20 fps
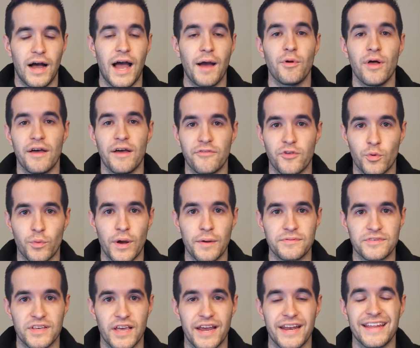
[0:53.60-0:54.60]
I will have their
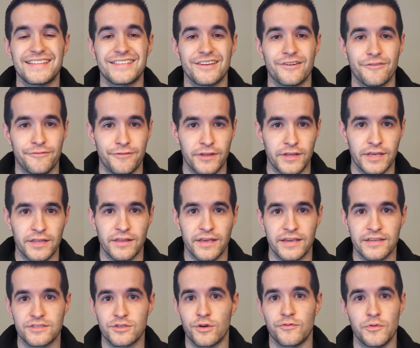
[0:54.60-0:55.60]
website. It's an affiliate
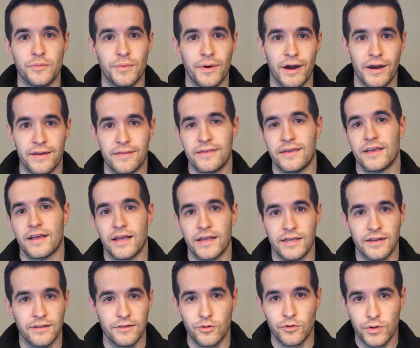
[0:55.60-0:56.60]
link. So if you buy anything, I
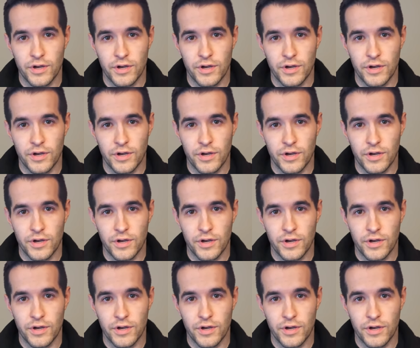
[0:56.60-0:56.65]
get a little